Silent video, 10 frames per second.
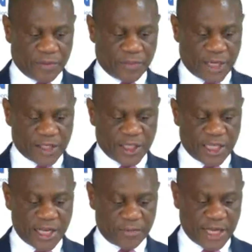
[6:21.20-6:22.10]

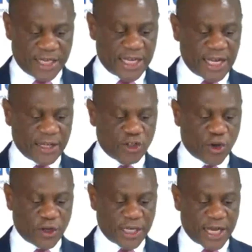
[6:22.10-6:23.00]
President Mandela
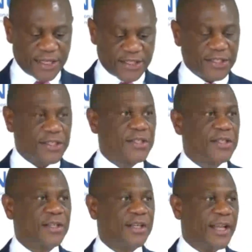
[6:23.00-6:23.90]
taught
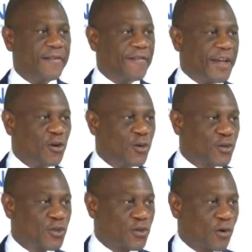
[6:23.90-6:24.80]
us the
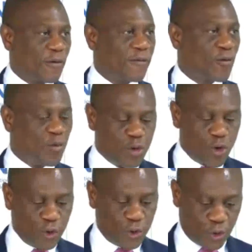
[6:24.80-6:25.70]
values of
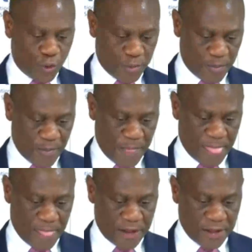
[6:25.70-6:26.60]
Ubuntu.
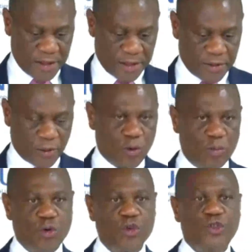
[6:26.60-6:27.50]

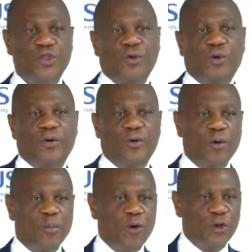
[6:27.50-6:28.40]
Umuntu
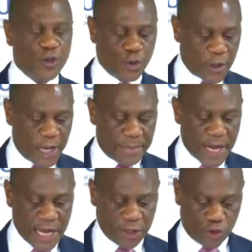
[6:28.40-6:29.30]
ngumuntu
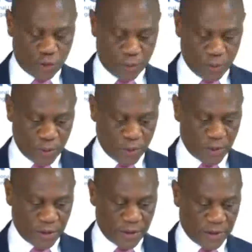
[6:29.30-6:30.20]
ngabantu.
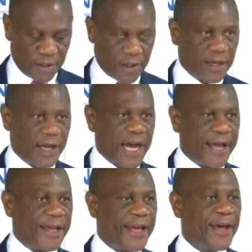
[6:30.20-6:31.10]
I
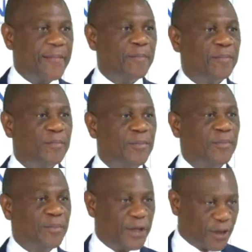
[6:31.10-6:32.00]
am
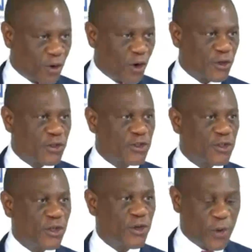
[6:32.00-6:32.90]

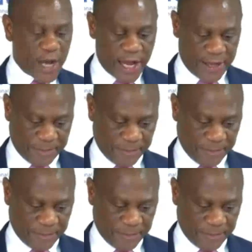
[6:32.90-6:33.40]
because you are.